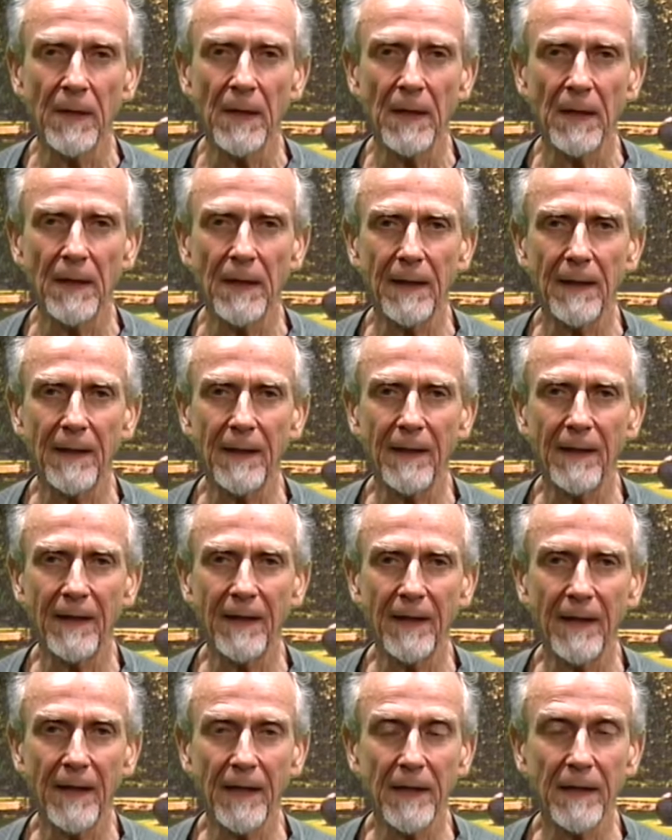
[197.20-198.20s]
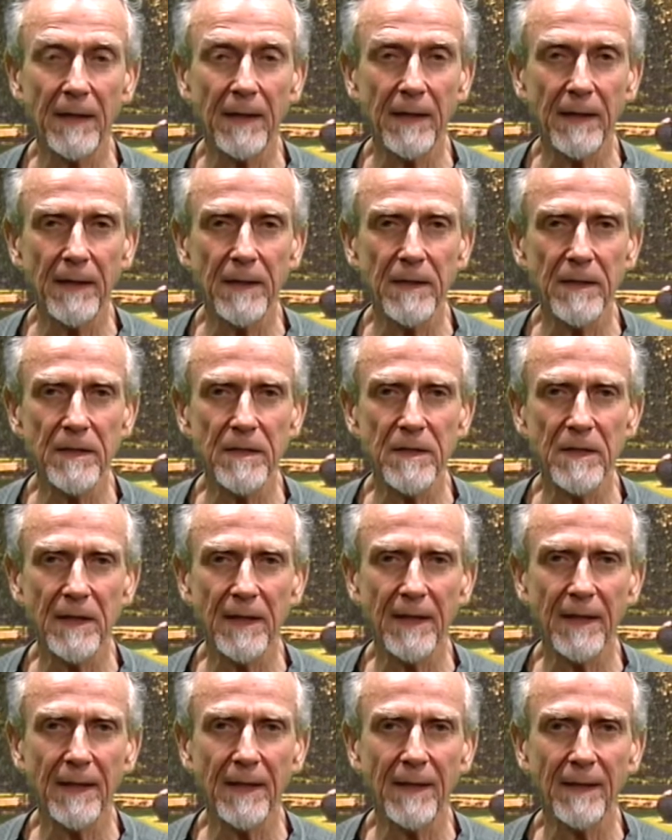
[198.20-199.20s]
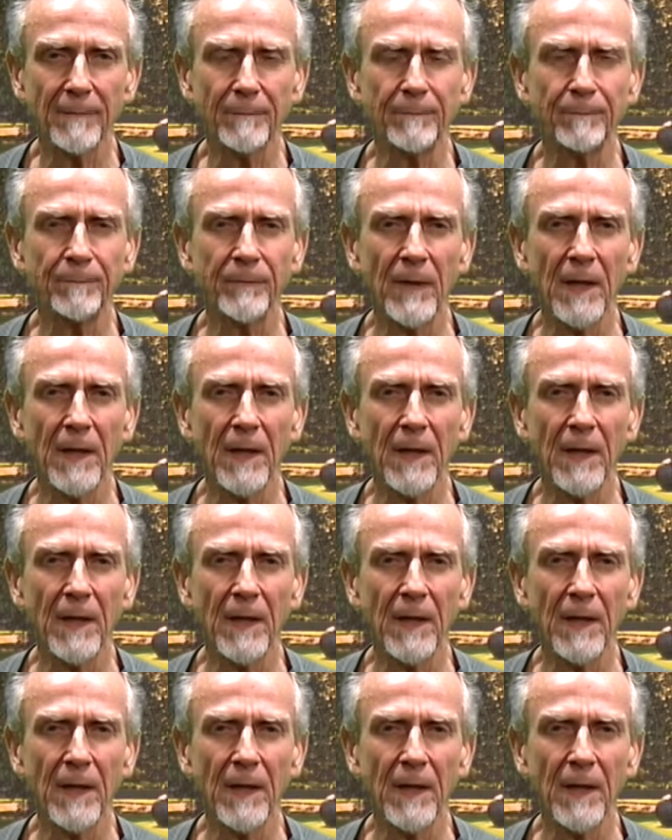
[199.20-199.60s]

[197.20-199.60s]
It is a